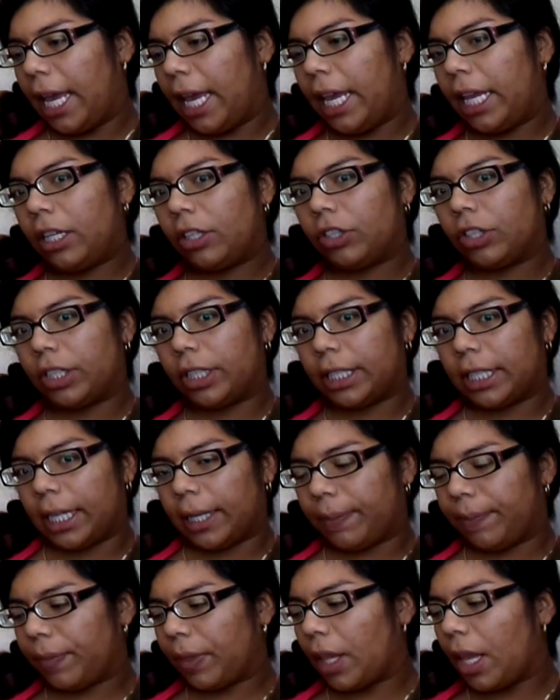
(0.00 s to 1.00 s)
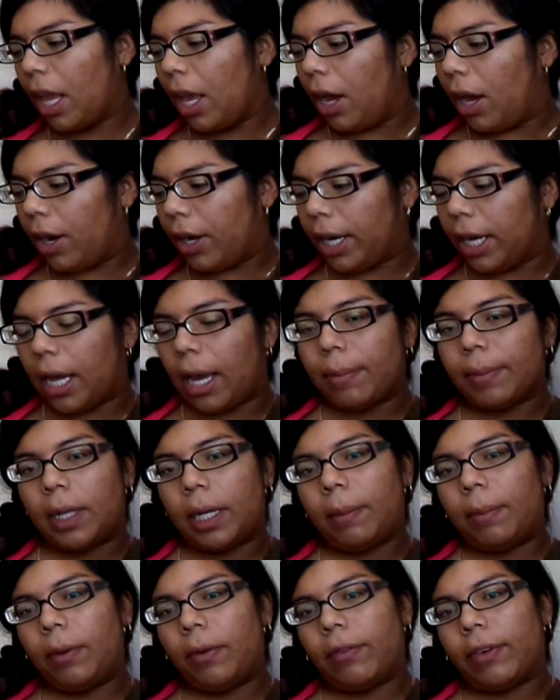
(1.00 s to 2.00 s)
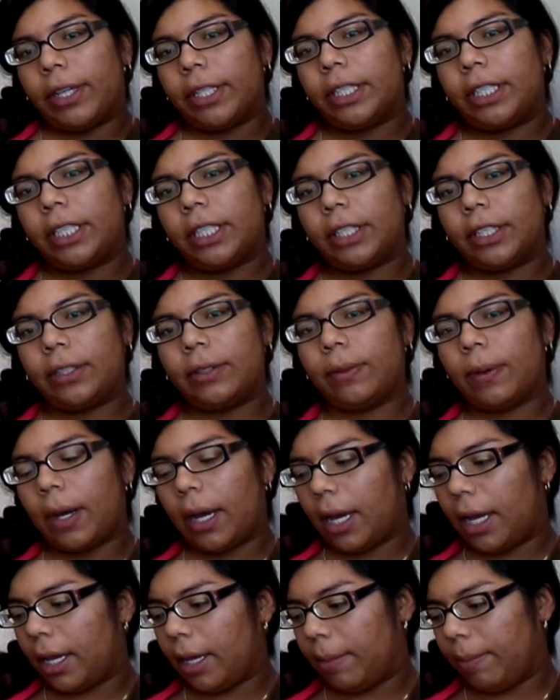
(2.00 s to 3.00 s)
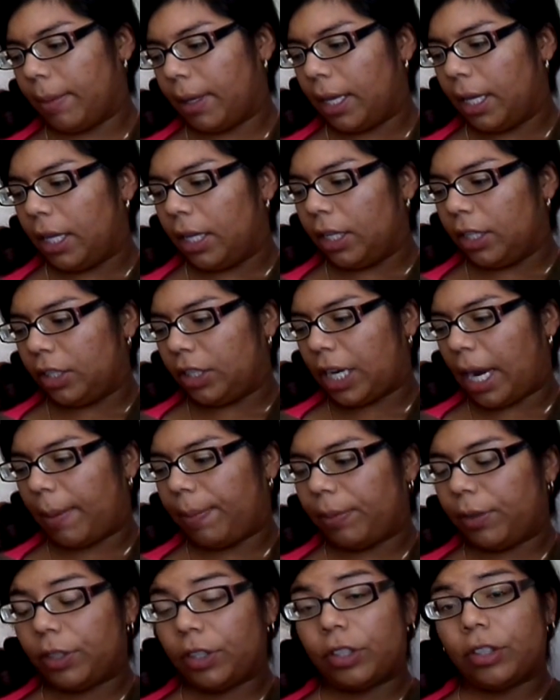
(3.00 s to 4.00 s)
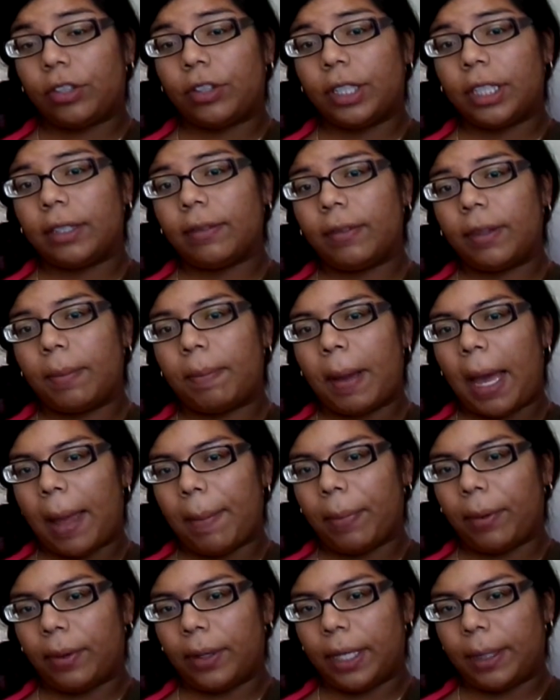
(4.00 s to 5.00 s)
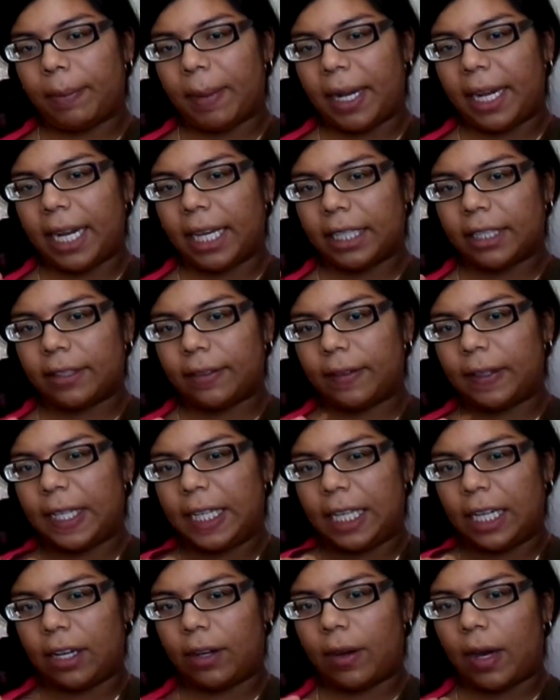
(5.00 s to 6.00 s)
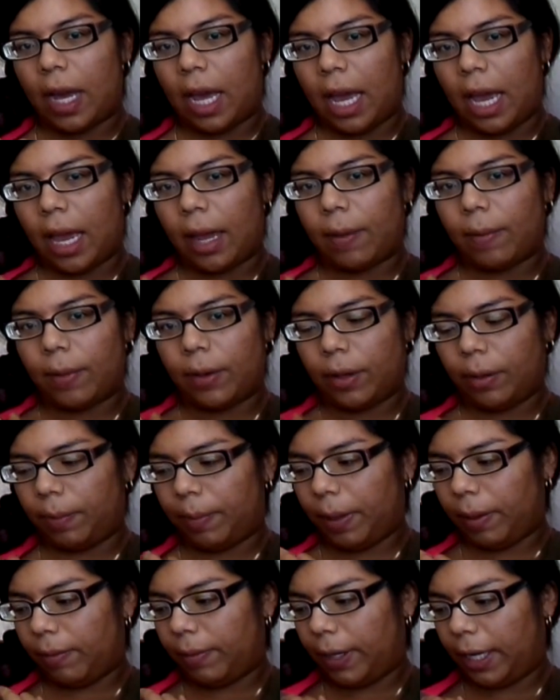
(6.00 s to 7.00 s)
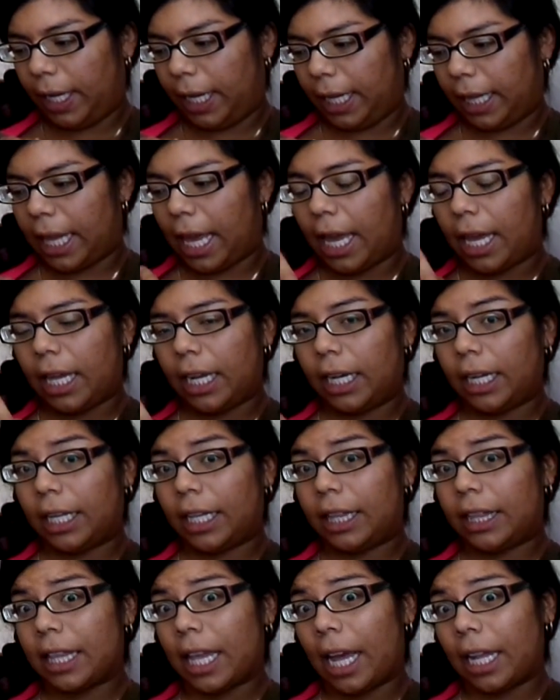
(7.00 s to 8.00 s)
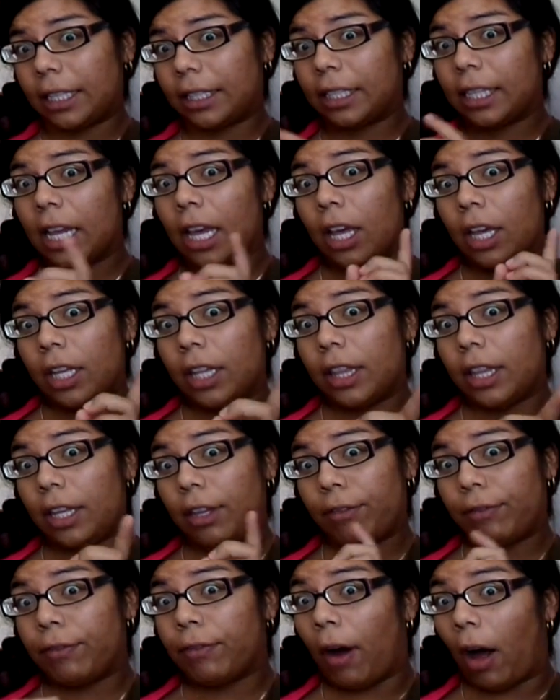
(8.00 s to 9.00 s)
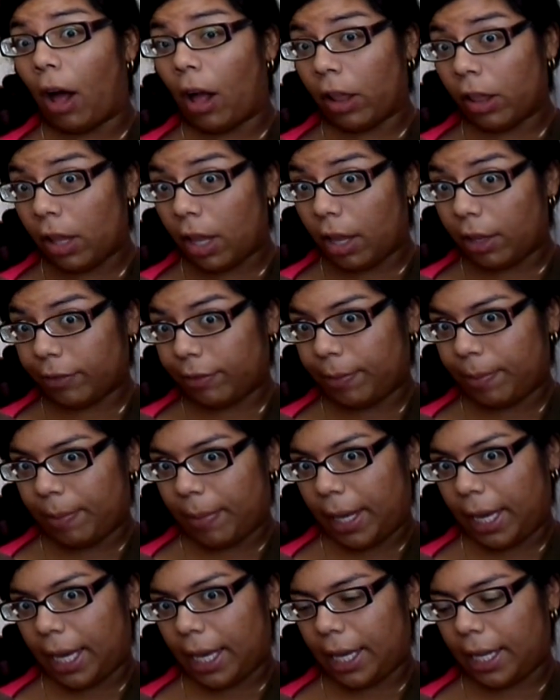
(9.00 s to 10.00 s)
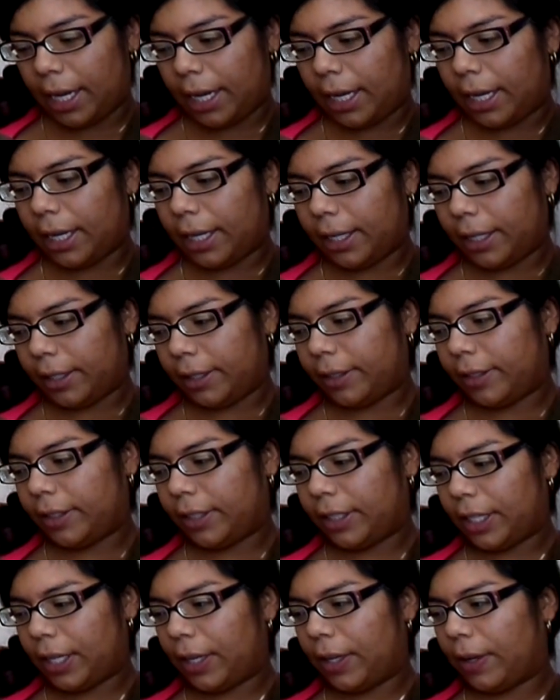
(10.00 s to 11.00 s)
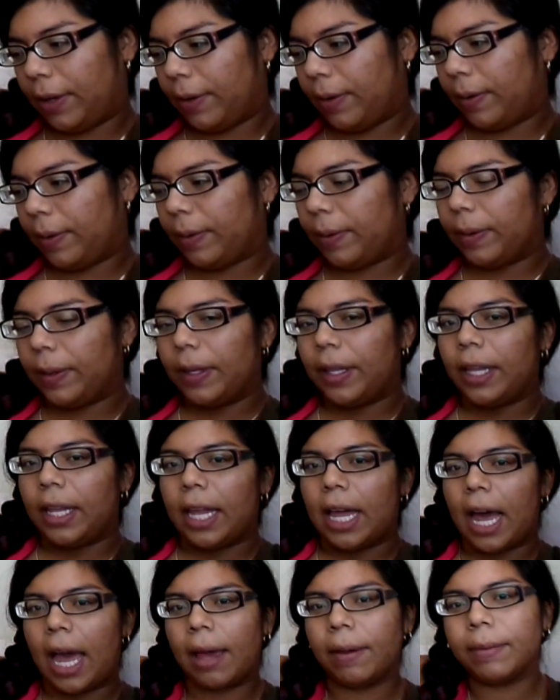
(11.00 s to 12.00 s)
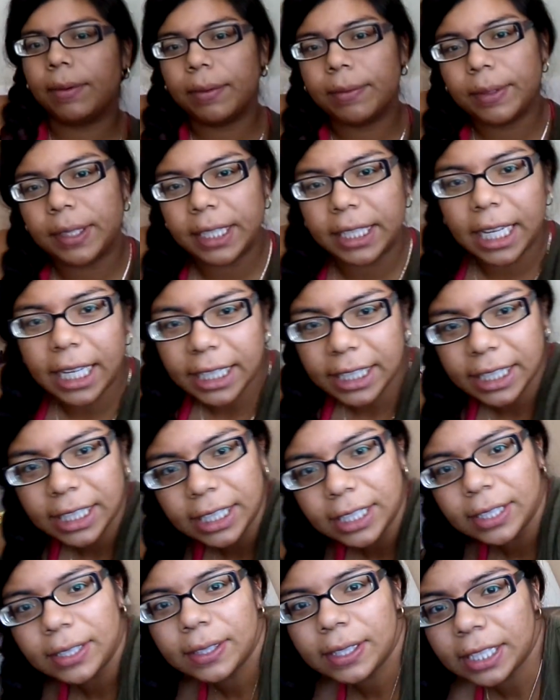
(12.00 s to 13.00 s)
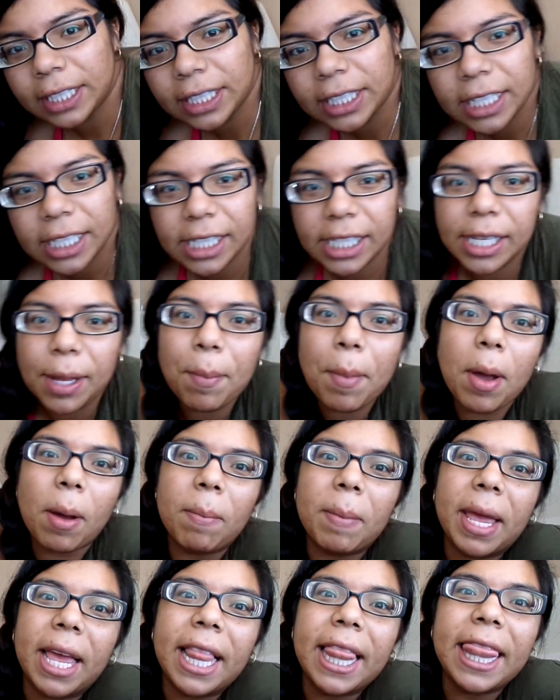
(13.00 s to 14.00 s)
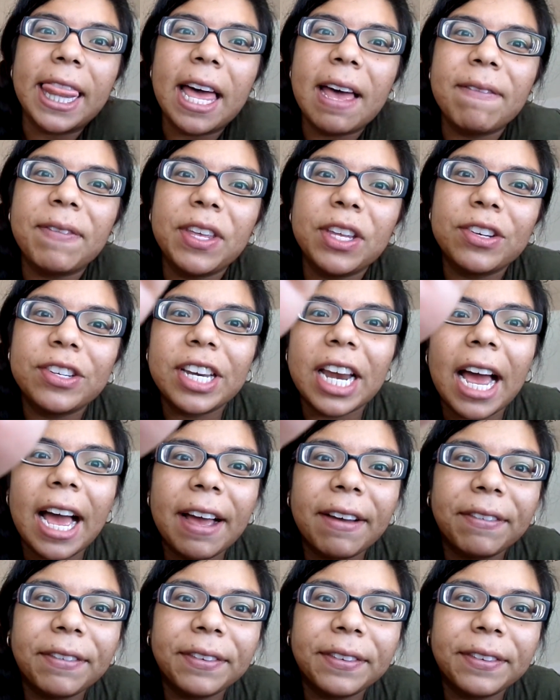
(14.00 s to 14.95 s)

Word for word: Interesting. All right, I'm going to move on to um, chapter 3 of the Bible. In my next video, I will be reading that, and that's the fall of man. So. I will read that to you in just a moment. Love you, Josh.